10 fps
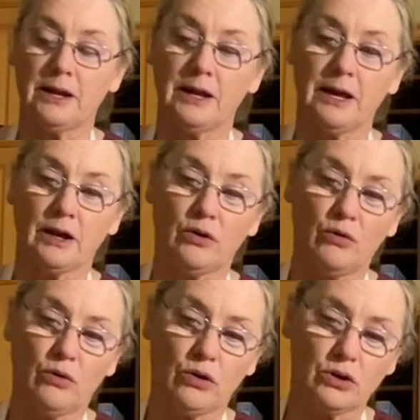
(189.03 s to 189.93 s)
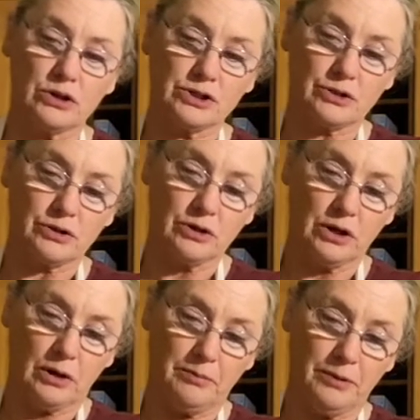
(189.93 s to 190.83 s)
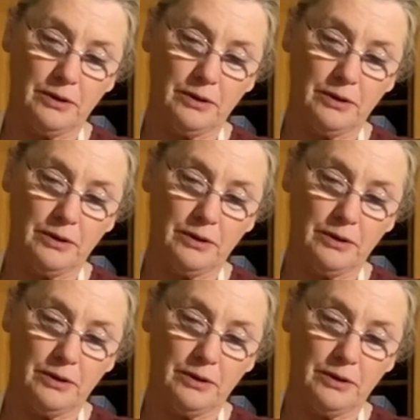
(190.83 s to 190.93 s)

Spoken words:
a quarter cup